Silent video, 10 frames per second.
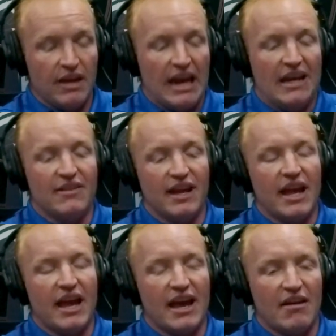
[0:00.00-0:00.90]
and they
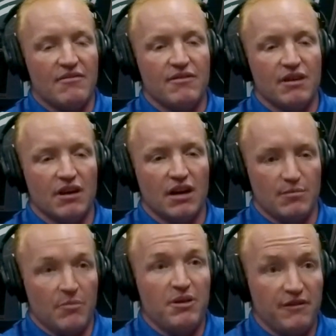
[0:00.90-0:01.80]
have
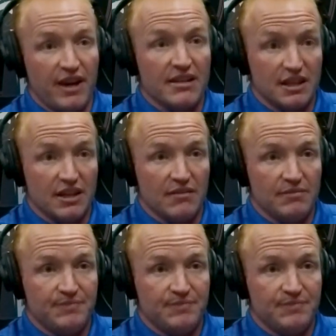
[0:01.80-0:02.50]
the PFAS in it.